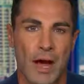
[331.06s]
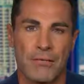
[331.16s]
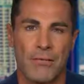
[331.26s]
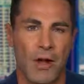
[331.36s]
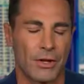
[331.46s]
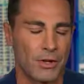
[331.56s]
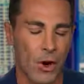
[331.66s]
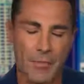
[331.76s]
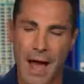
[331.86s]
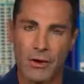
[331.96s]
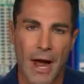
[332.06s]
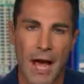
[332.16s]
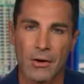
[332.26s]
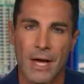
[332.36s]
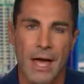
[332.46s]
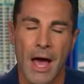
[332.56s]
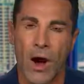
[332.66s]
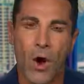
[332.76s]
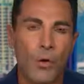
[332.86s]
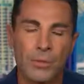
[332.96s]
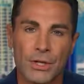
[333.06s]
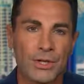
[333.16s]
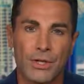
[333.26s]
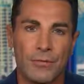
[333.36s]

you have fallen, no matter how hopeless